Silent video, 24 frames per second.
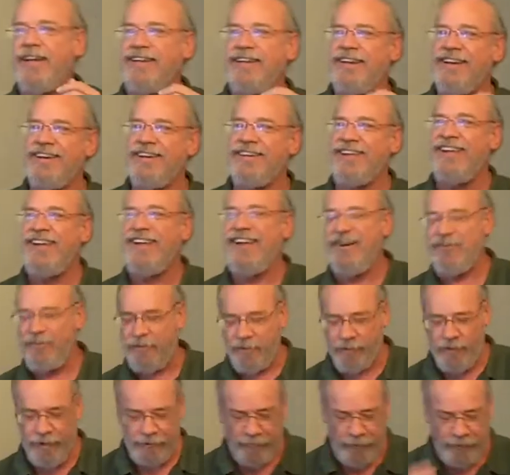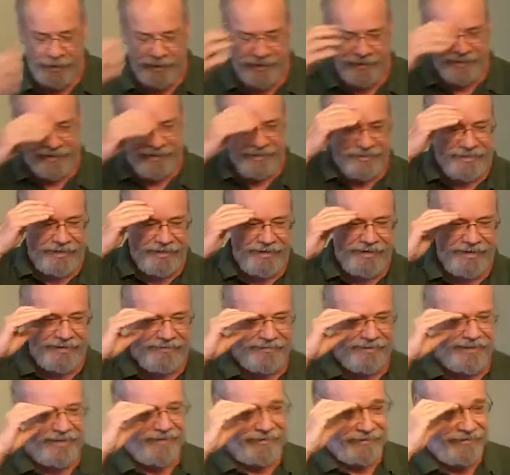and I remember one weekend I was there,
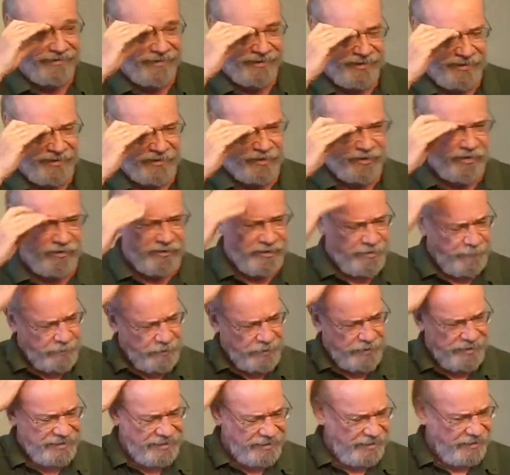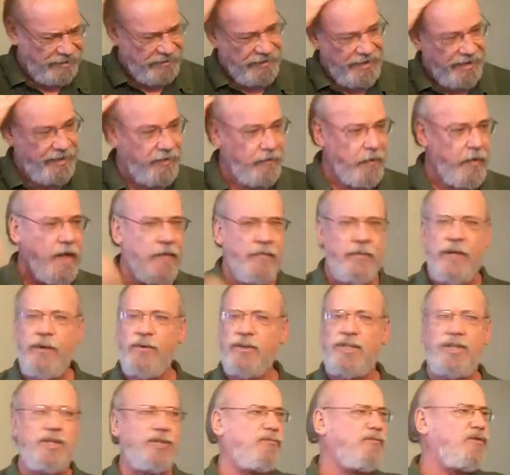and we showed up at the center, and there
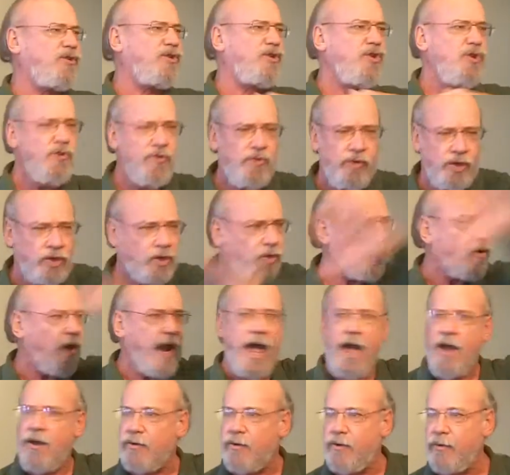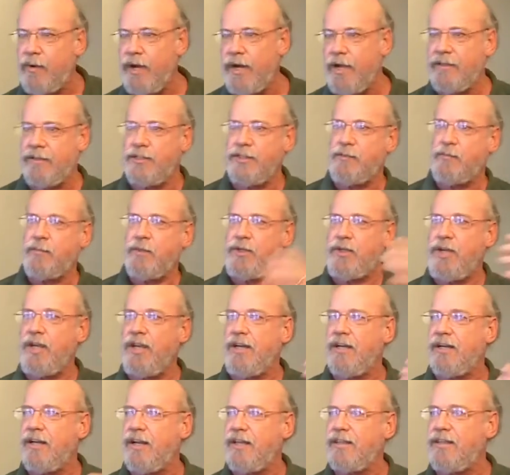was this huge crowd around this
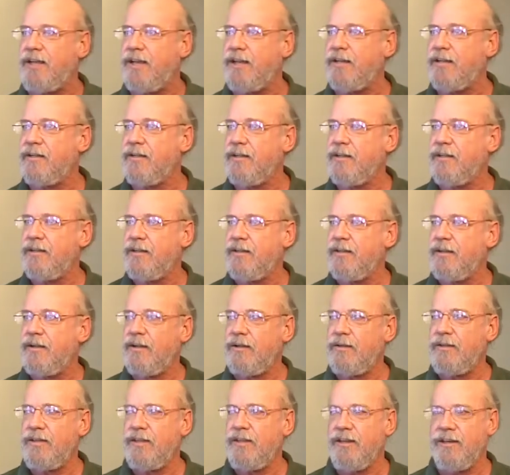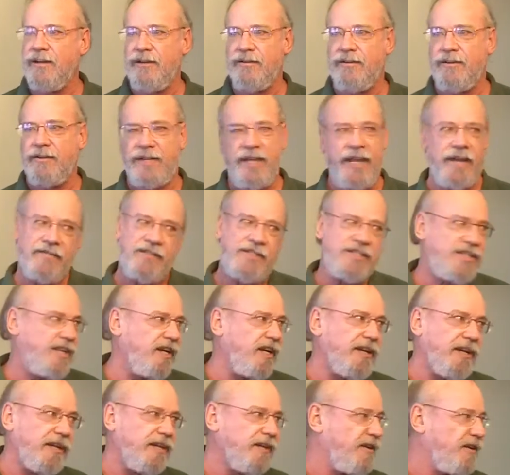machine, and I thought, you know, okay, I've
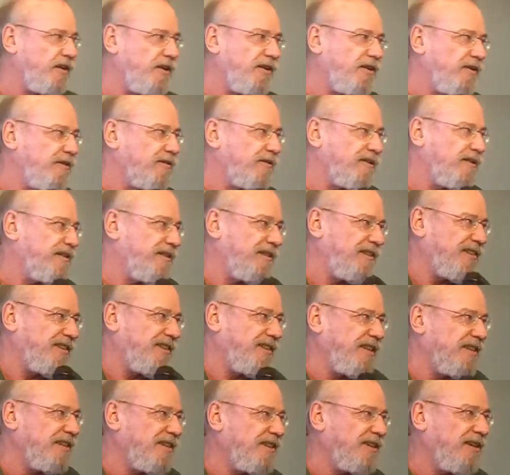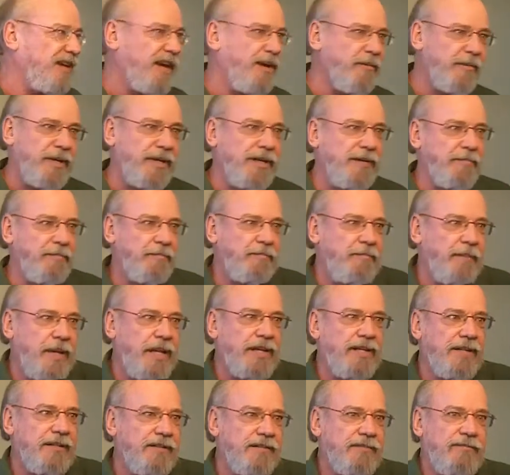seen it, you know. How many
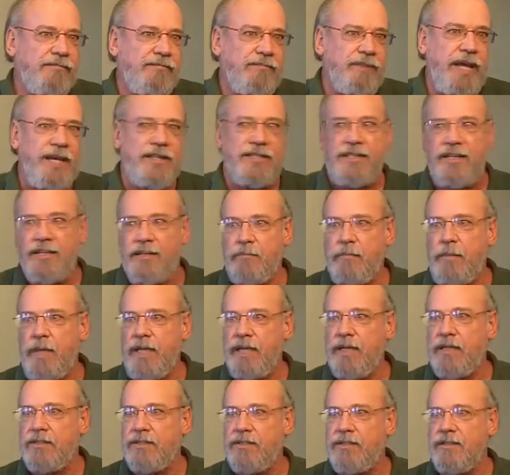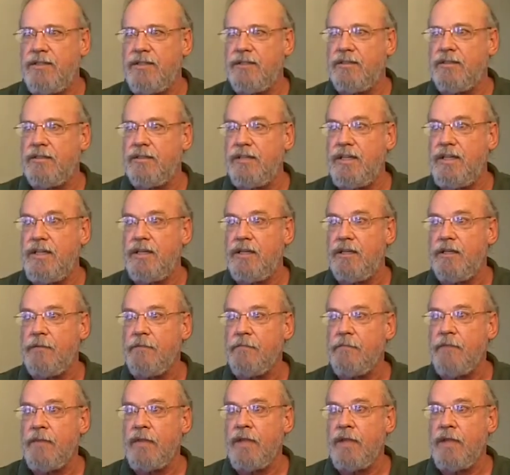pink plastic pigs do you need?